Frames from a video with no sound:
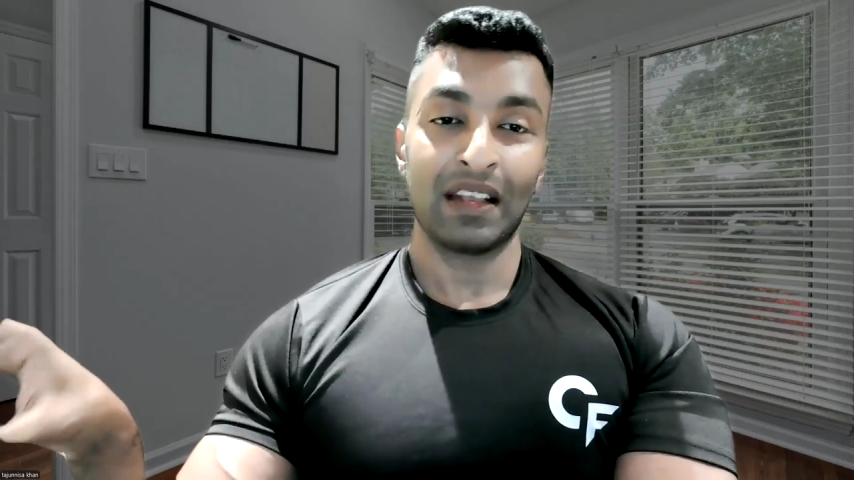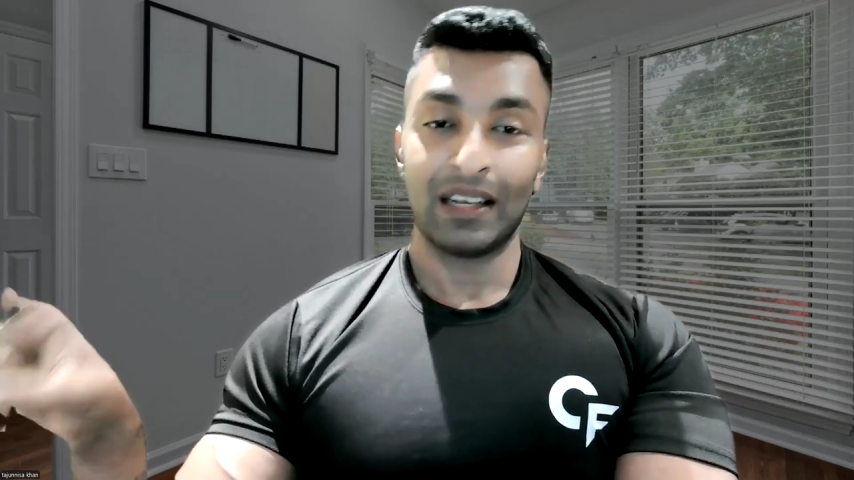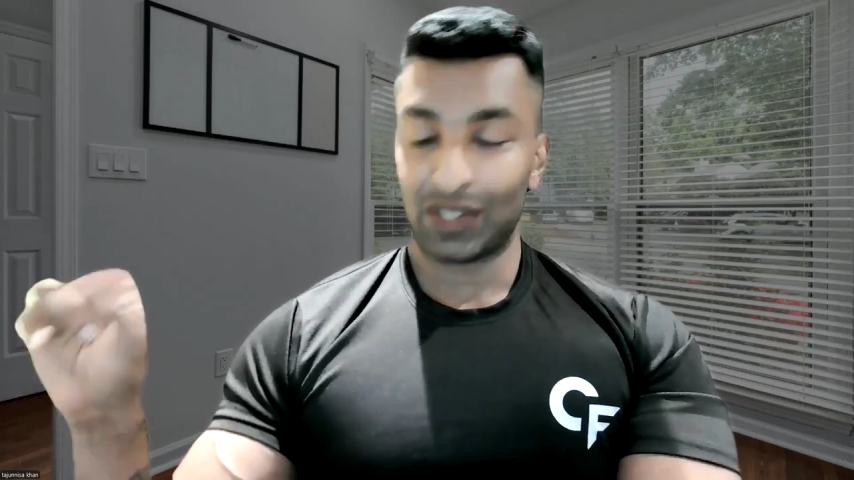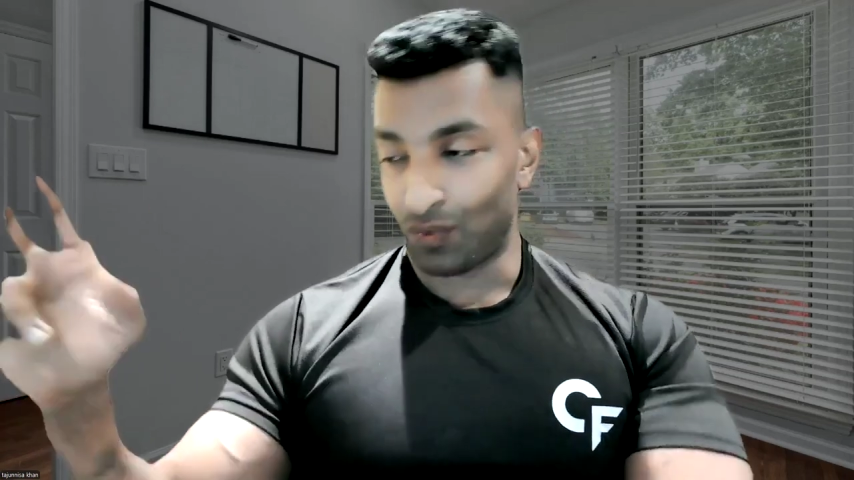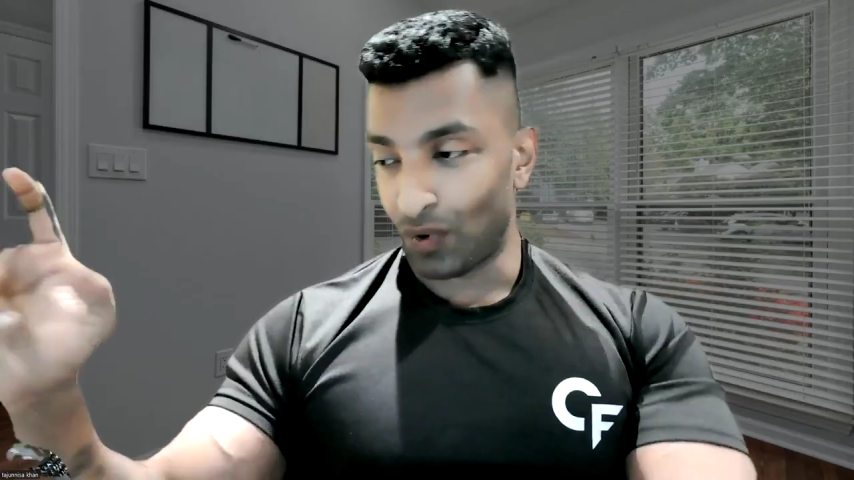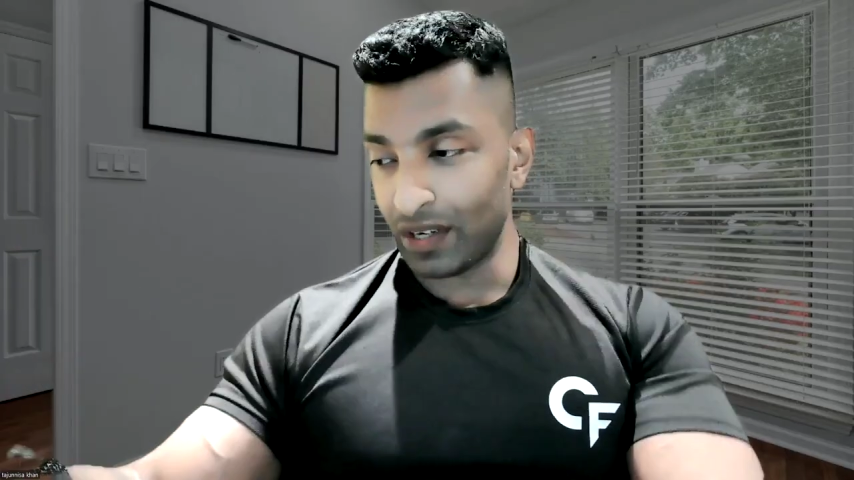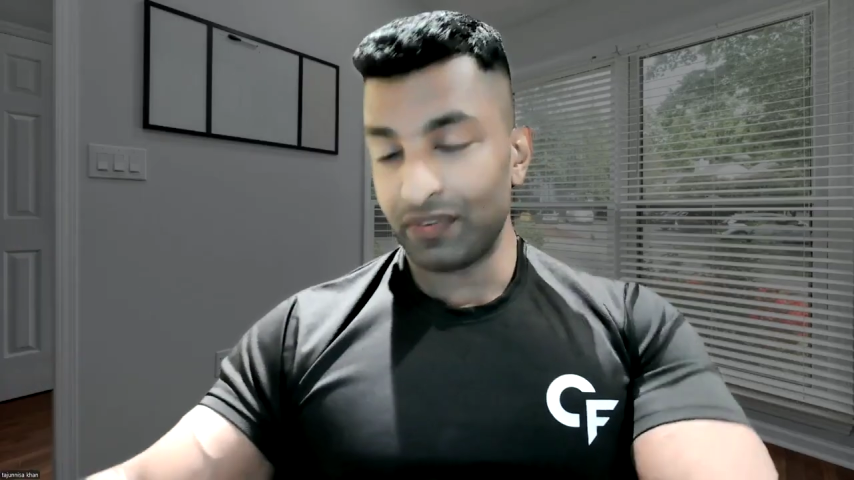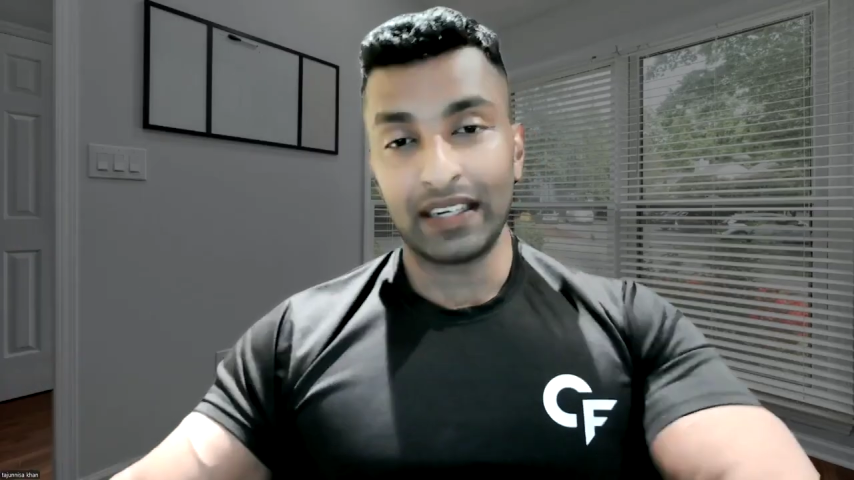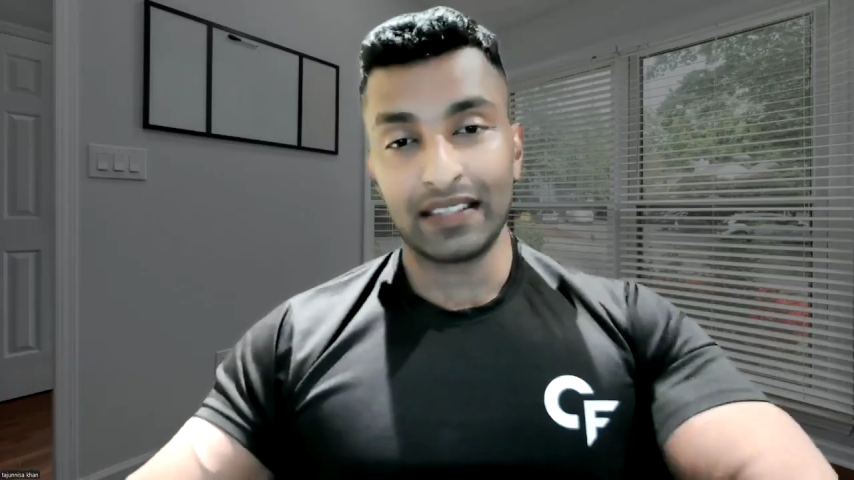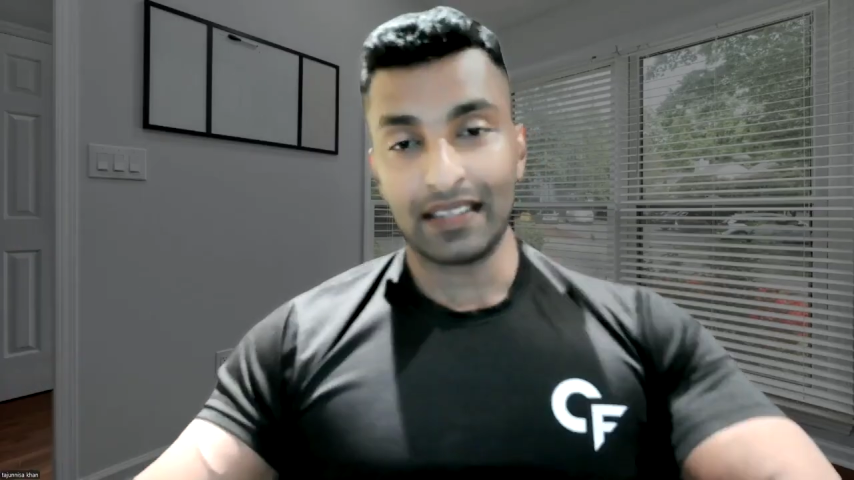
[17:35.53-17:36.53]
So what
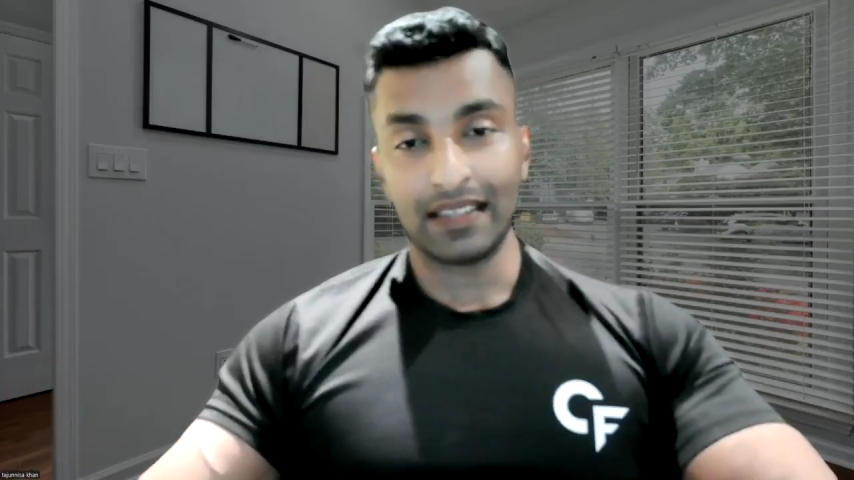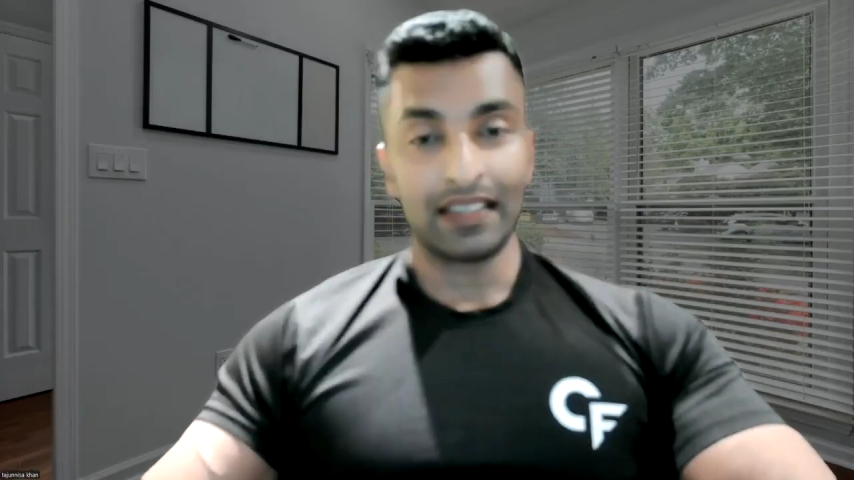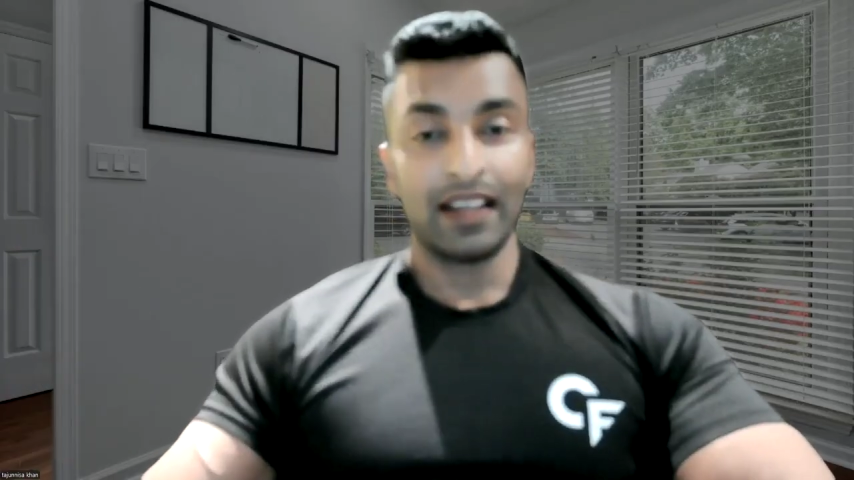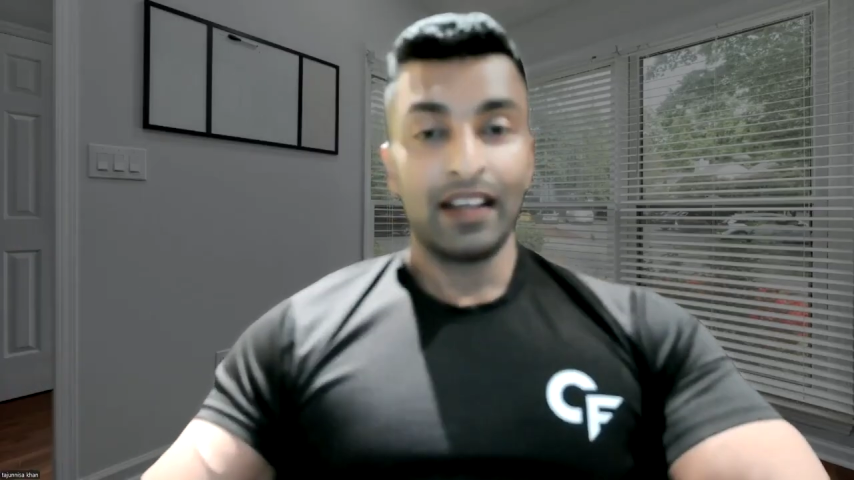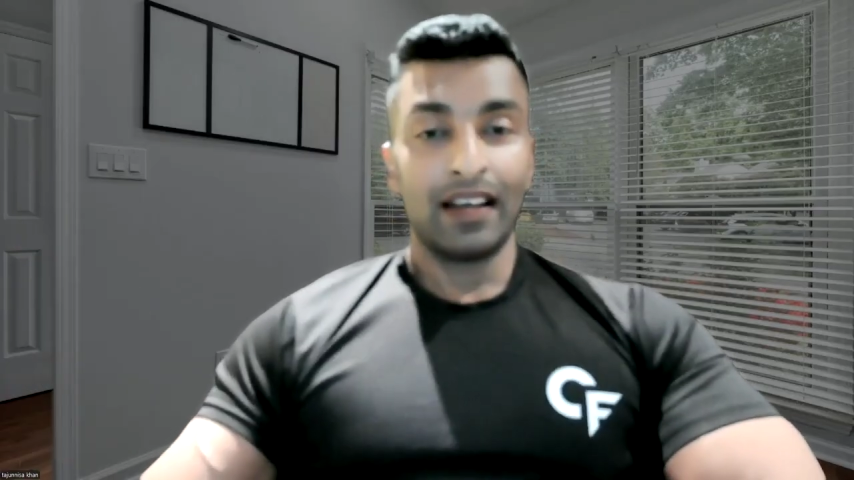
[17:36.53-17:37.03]
we discussed,